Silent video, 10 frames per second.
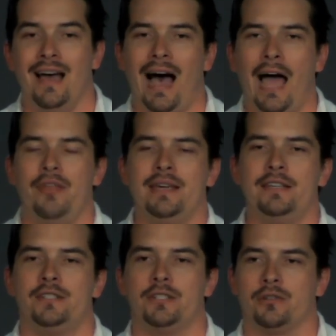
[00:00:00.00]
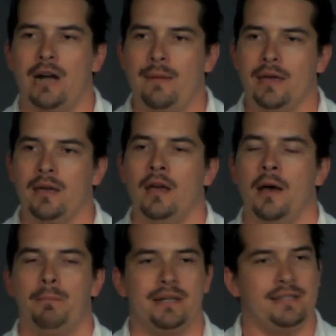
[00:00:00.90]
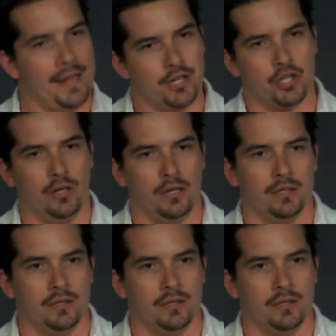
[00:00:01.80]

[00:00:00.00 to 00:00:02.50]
I think he's describing potential.